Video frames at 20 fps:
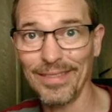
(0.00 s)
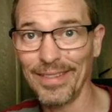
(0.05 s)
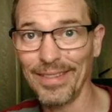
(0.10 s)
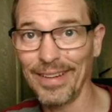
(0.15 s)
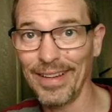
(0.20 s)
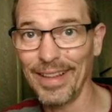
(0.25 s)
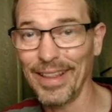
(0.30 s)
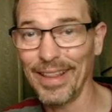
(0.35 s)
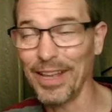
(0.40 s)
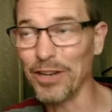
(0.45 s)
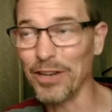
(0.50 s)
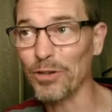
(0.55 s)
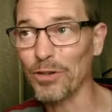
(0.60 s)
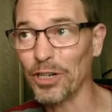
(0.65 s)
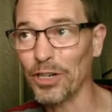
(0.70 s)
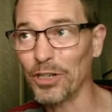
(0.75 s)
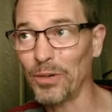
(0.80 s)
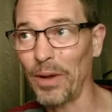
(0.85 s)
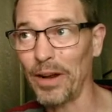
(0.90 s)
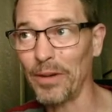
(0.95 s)
then you
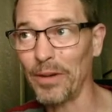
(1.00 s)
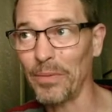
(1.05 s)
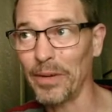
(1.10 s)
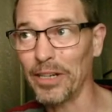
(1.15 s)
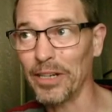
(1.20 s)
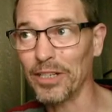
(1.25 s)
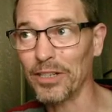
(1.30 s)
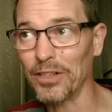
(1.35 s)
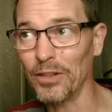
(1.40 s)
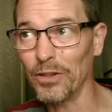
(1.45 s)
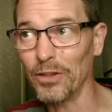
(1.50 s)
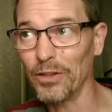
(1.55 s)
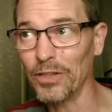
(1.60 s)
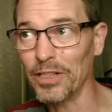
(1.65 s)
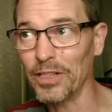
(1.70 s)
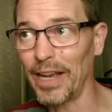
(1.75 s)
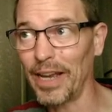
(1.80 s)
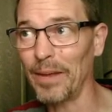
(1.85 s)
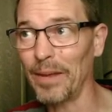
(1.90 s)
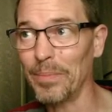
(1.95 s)
should try to reach the
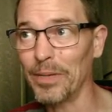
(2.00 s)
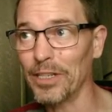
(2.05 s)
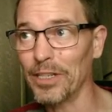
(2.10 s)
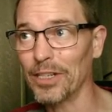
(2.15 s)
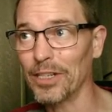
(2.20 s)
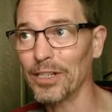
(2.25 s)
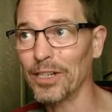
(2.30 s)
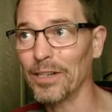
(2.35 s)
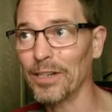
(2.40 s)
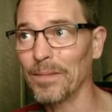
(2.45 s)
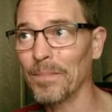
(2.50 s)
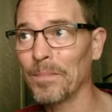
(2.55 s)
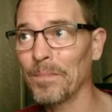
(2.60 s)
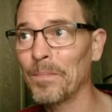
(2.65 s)
Lucena position.